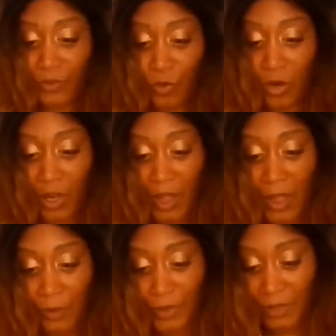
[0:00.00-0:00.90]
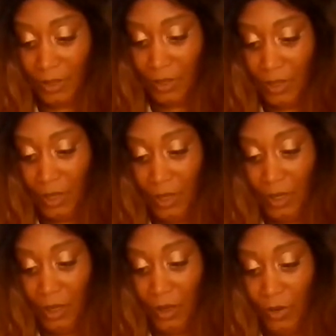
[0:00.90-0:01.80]
the Four Cups,
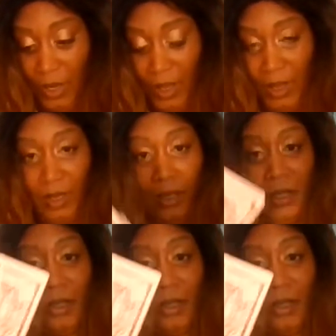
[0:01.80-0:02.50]
okay.